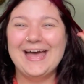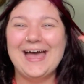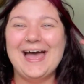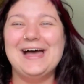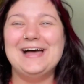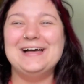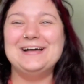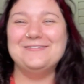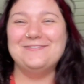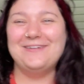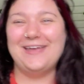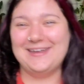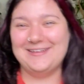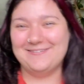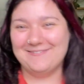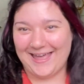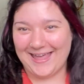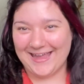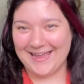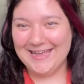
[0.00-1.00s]

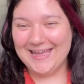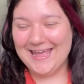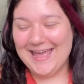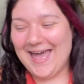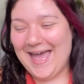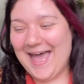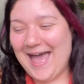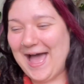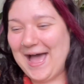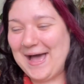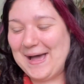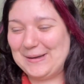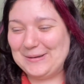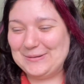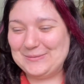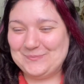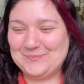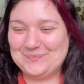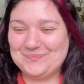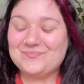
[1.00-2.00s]
Anyway,
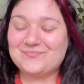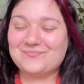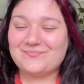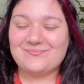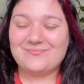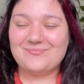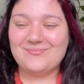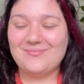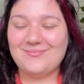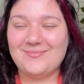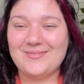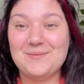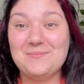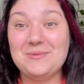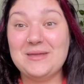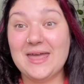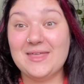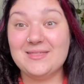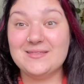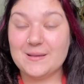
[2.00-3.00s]
but
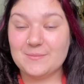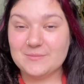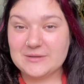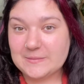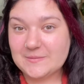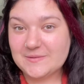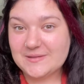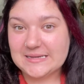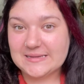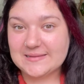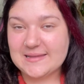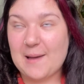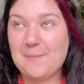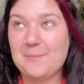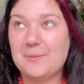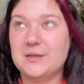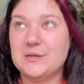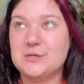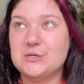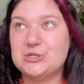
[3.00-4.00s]
yeah, sometimes things
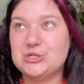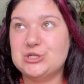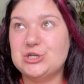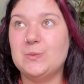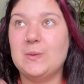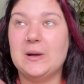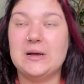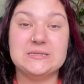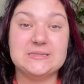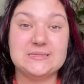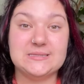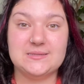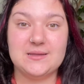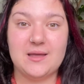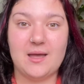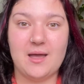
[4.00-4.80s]
happen to us